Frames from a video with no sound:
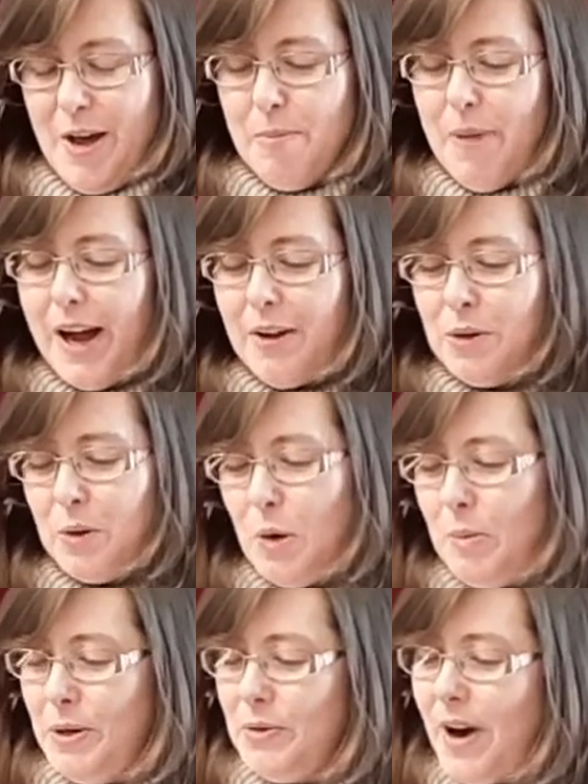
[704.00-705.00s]
Michael
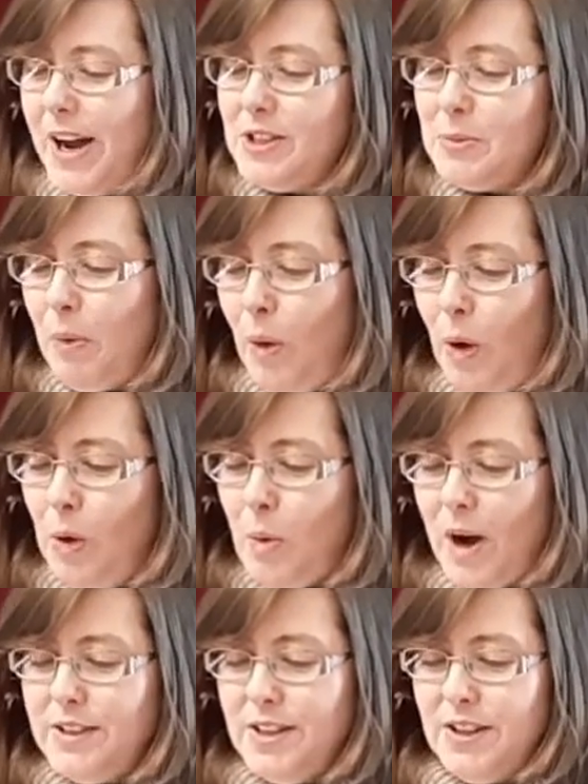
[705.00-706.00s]
Gorman writes, Paul
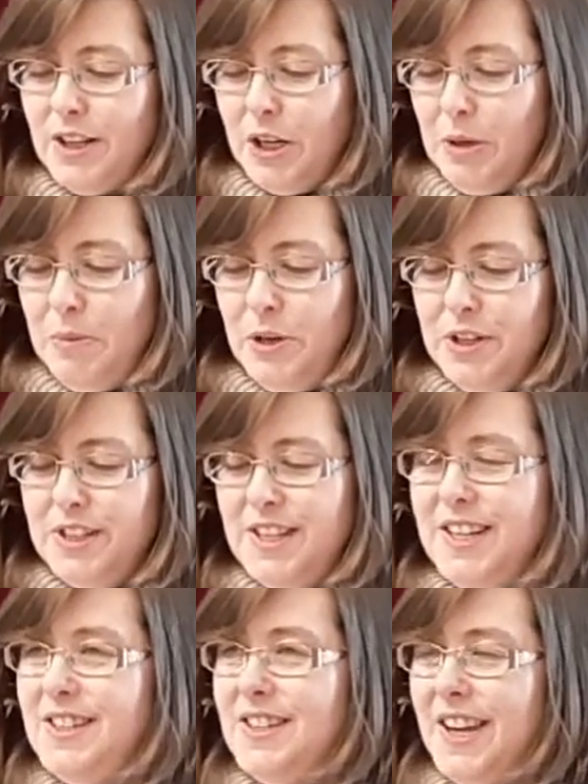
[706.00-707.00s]
wanted the
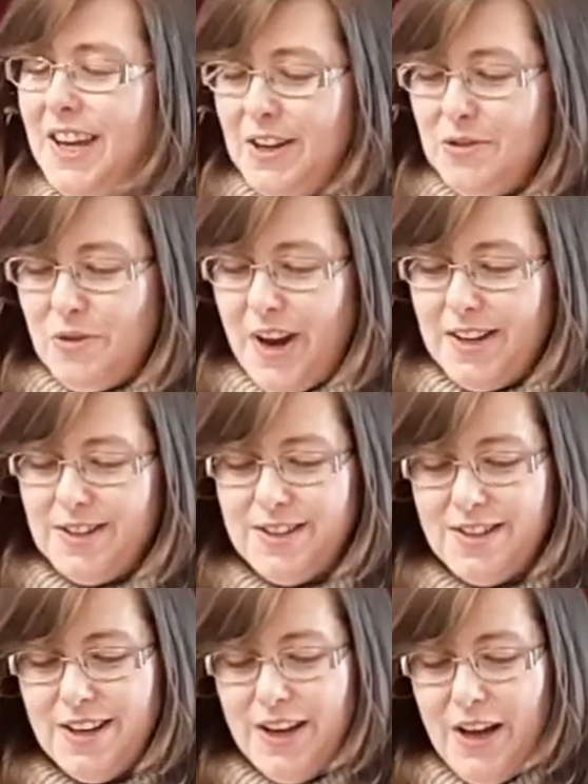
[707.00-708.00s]
communities he
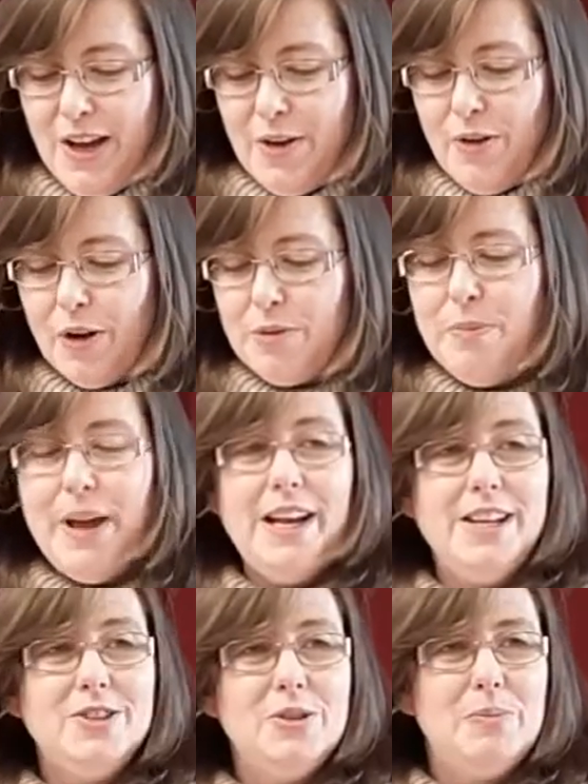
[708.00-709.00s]
addressed not
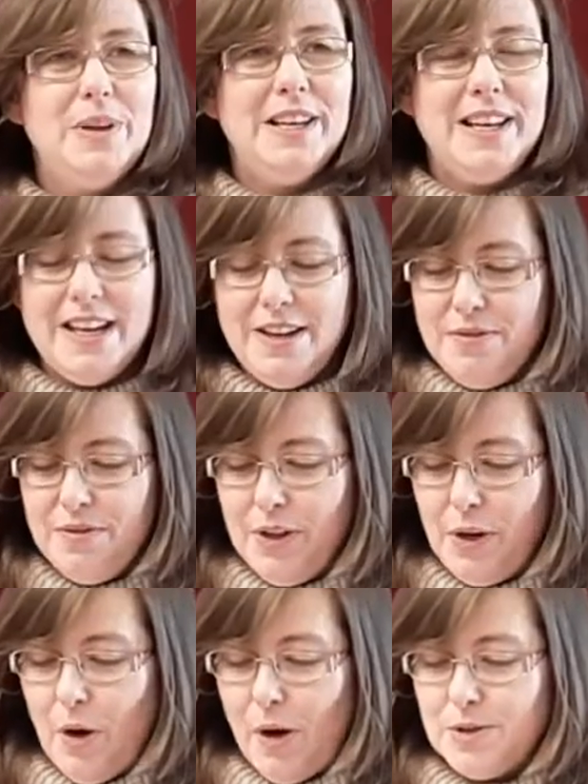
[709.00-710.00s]
merely to believe the
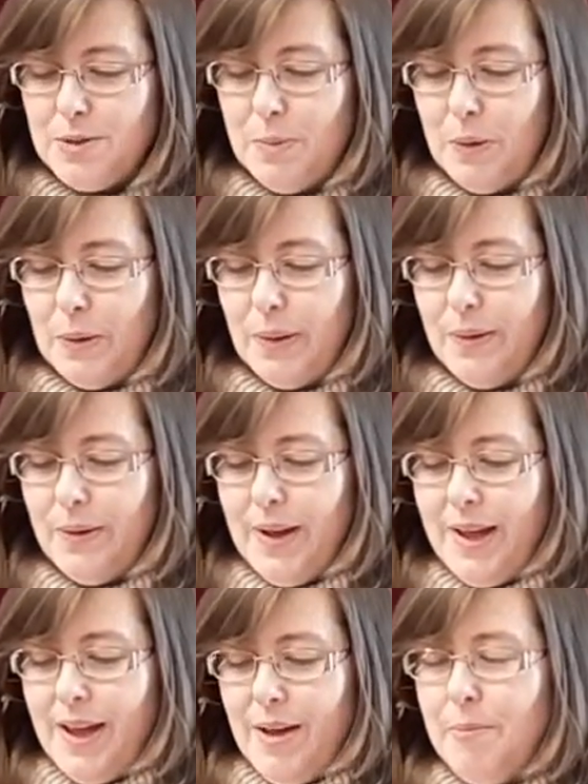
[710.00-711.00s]
gospel,
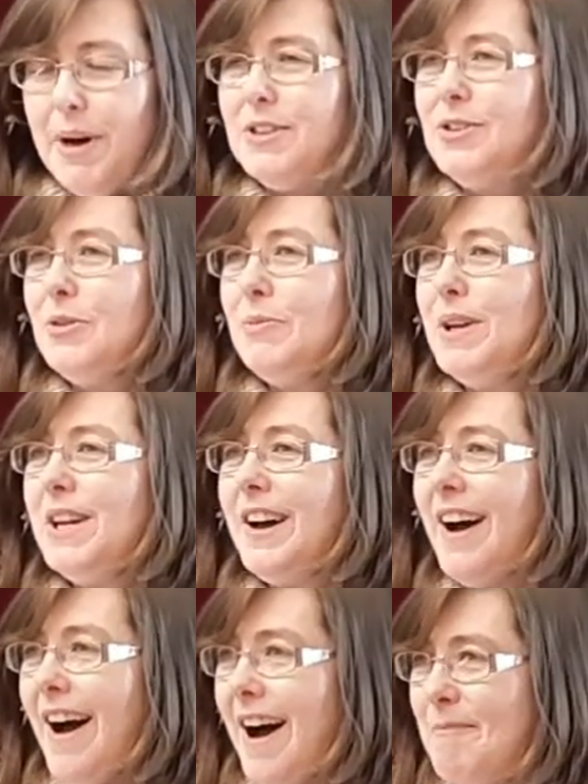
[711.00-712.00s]
but to
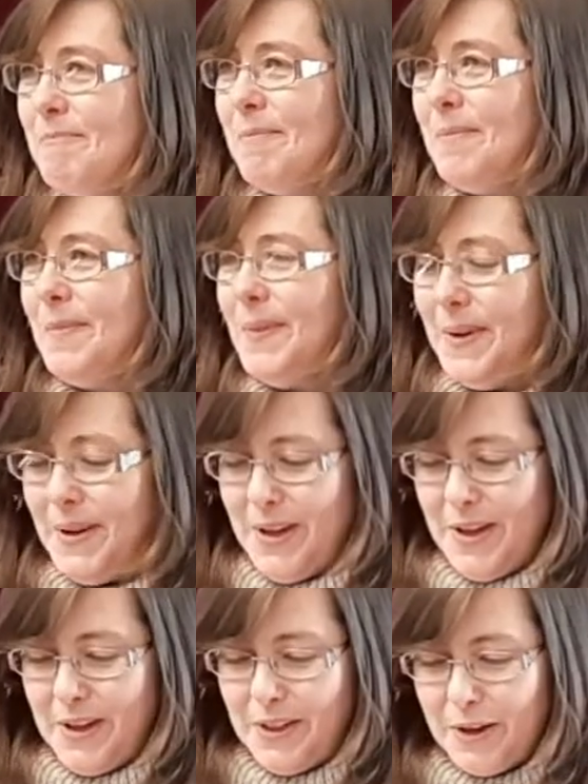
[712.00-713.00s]
become
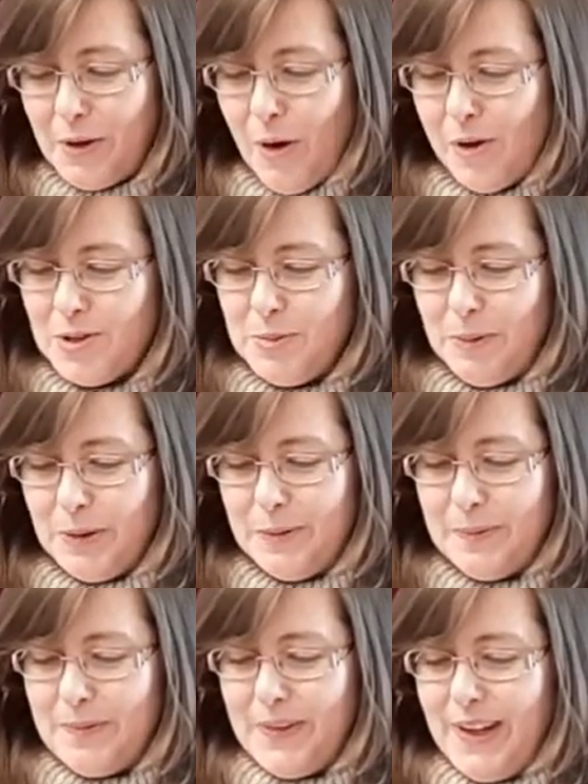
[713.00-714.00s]
the gospel,
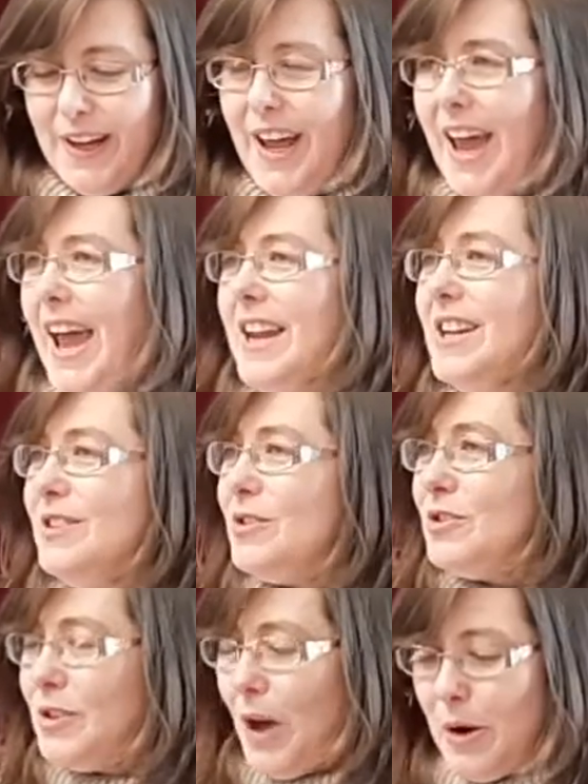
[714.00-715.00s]
and in
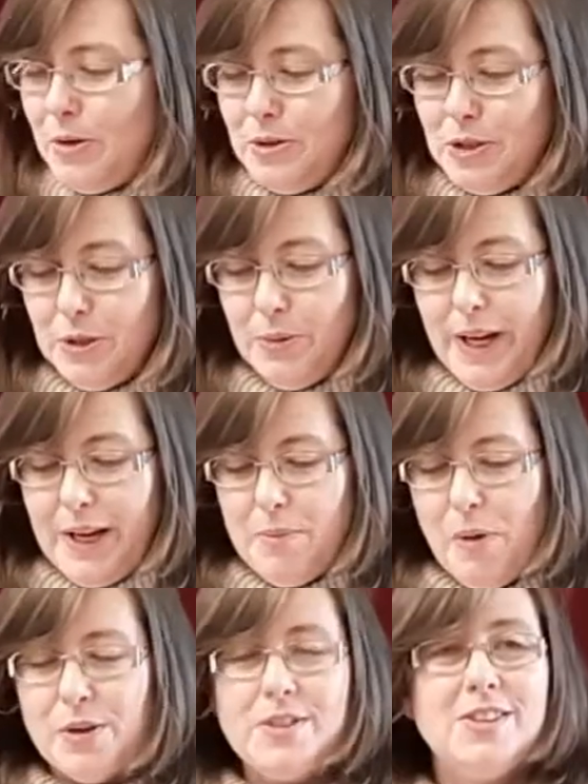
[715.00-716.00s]
so doing,
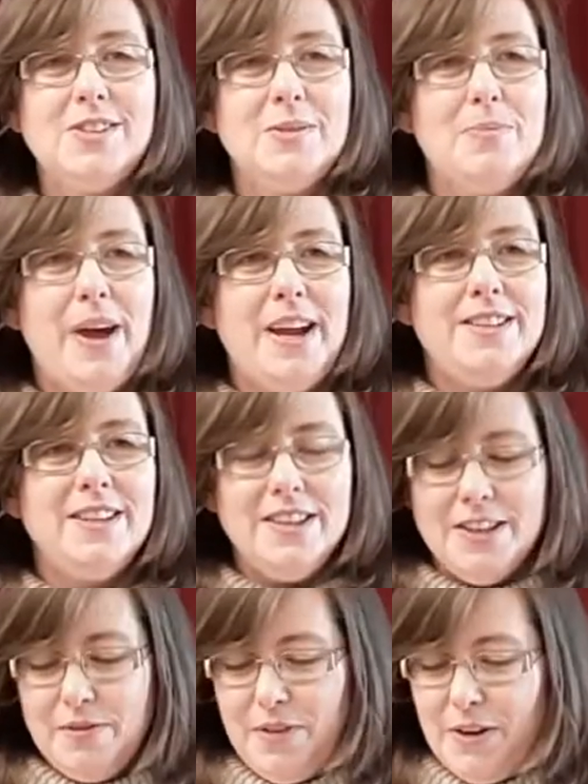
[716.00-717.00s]
participate
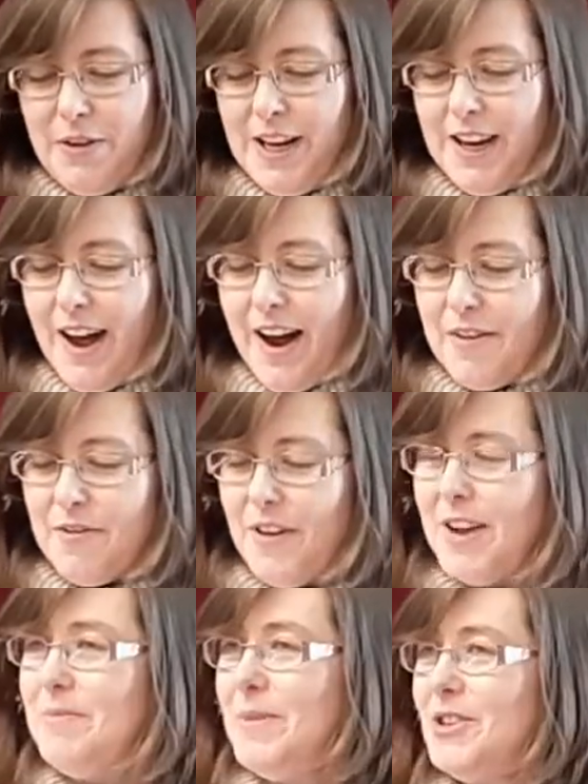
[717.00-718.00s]
in the very life
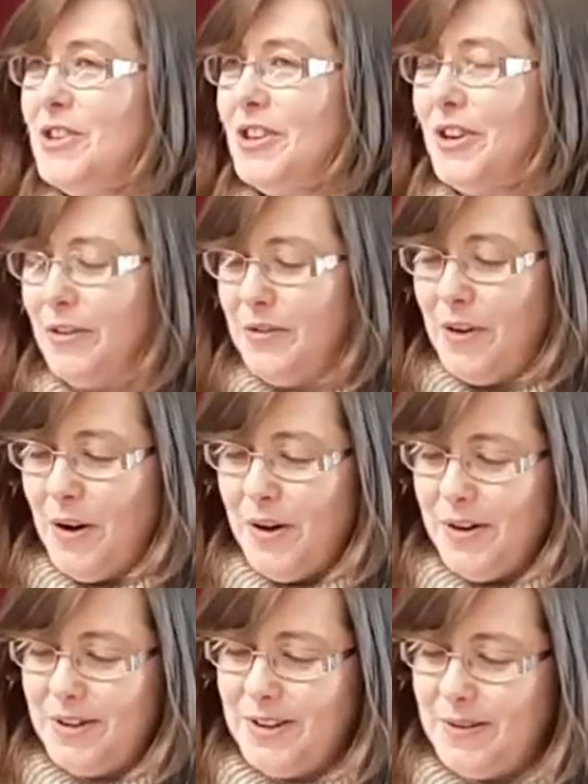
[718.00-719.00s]
and mission of
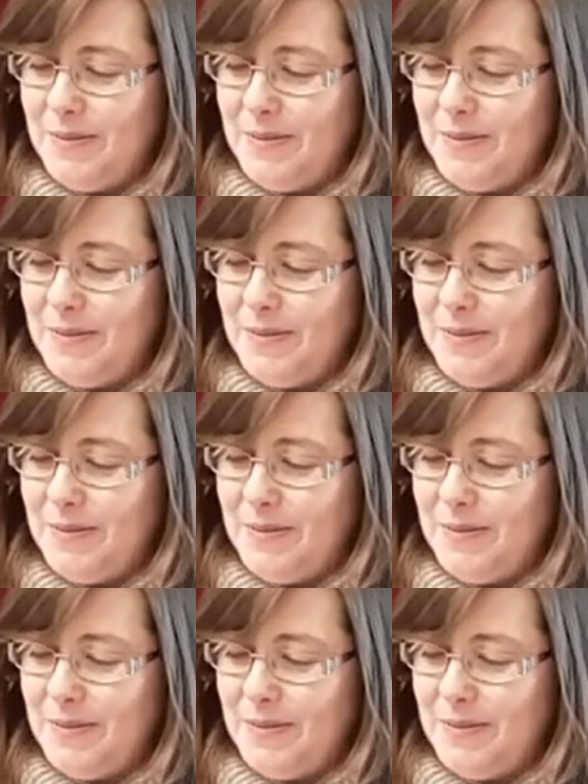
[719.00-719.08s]
God.